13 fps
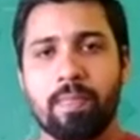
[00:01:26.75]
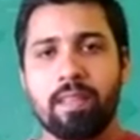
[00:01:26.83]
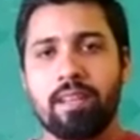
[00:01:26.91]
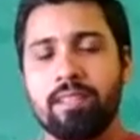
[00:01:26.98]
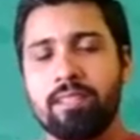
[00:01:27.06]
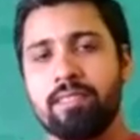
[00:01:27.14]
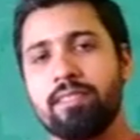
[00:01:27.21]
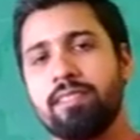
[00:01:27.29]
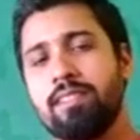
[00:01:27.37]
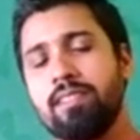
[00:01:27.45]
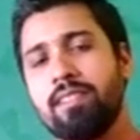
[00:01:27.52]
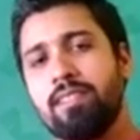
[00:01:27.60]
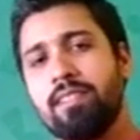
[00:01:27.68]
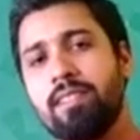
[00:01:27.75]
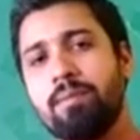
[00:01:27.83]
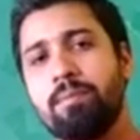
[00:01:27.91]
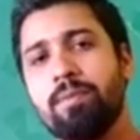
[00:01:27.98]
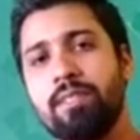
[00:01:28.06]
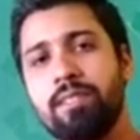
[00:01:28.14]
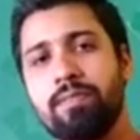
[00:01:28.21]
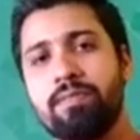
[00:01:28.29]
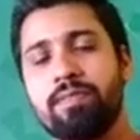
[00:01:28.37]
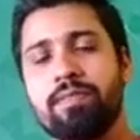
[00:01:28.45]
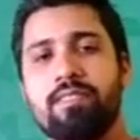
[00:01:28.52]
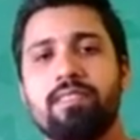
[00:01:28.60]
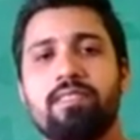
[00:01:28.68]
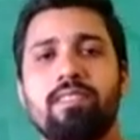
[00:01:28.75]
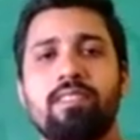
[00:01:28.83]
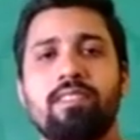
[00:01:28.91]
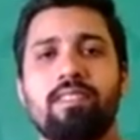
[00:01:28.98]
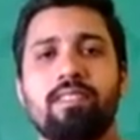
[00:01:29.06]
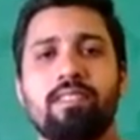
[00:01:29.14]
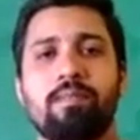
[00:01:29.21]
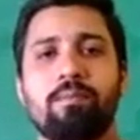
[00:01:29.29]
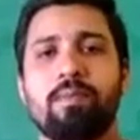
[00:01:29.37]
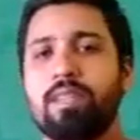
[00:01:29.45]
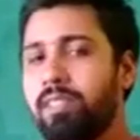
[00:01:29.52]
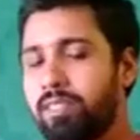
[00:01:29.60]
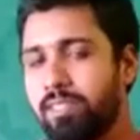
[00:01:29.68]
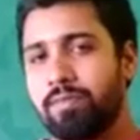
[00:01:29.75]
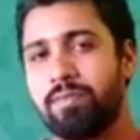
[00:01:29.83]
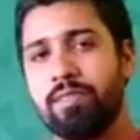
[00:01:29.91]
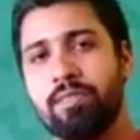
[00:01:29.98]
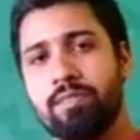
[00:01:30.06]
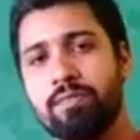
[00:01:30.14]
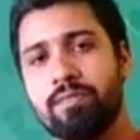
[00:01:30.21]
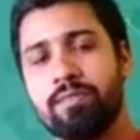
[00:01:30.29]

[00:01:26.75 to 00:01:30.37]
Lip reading: and a brief biography of